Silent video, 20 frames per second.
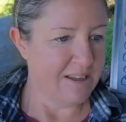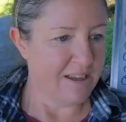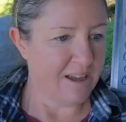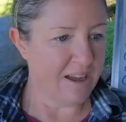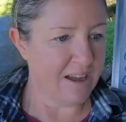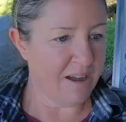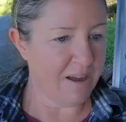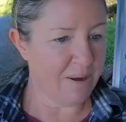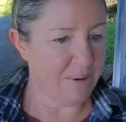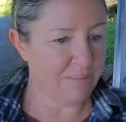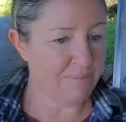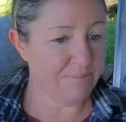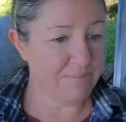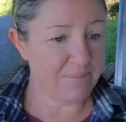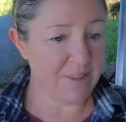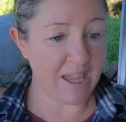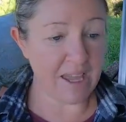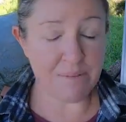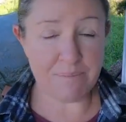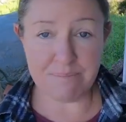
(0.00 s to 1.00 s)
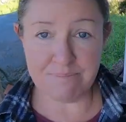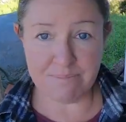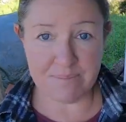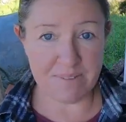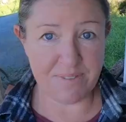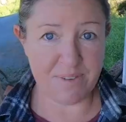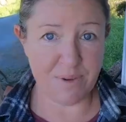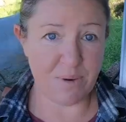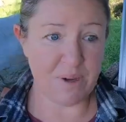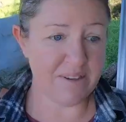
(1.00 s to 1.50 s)
Yeah,
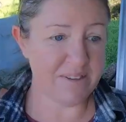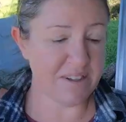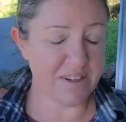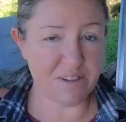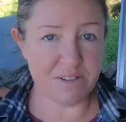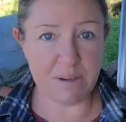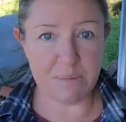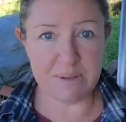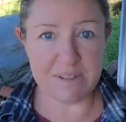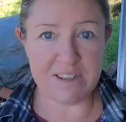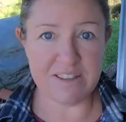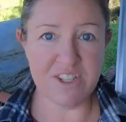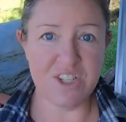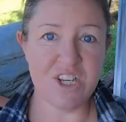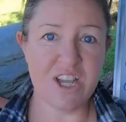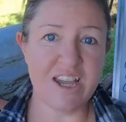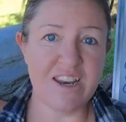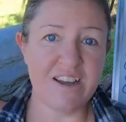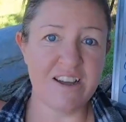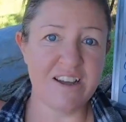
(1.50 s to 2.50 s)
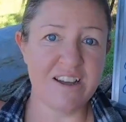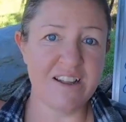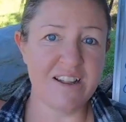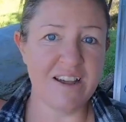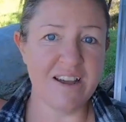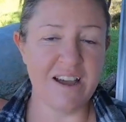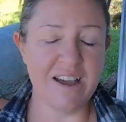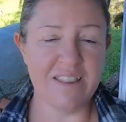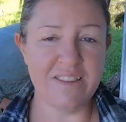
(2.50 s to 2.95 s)
if you want to contribute to the channel,